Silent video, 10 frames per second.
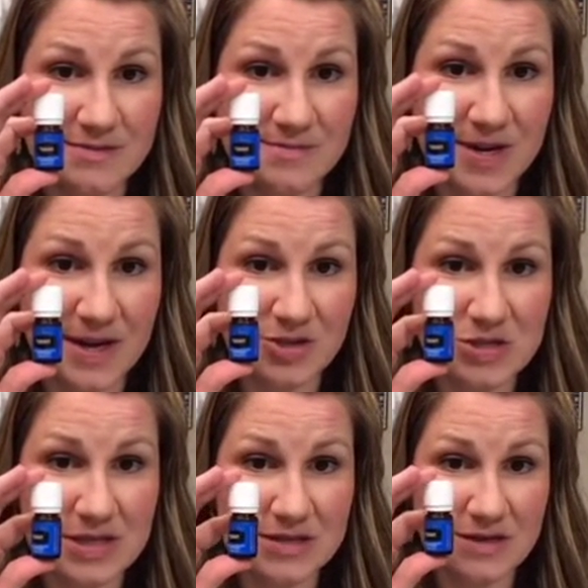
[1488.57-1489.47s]
been
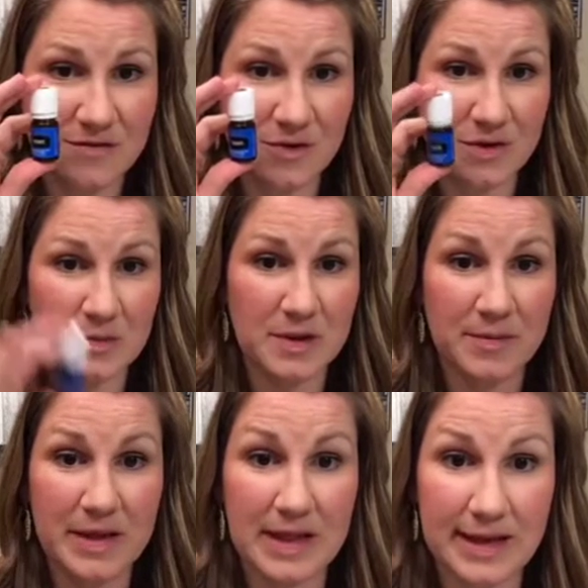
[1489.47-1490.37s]
exercising for a little bit and
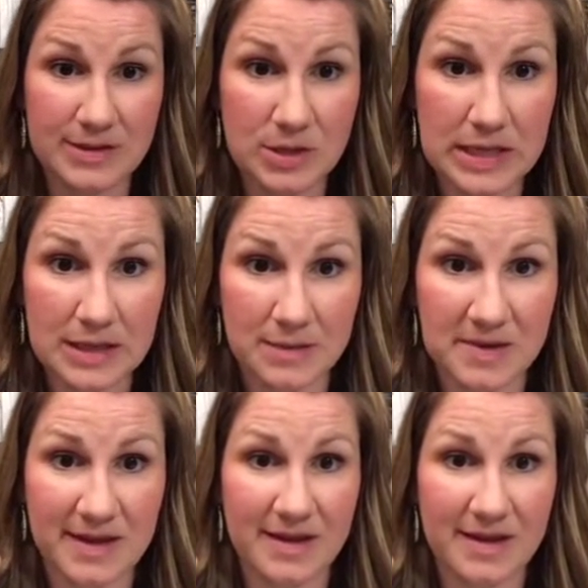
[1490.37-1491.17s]
my legs are killing me.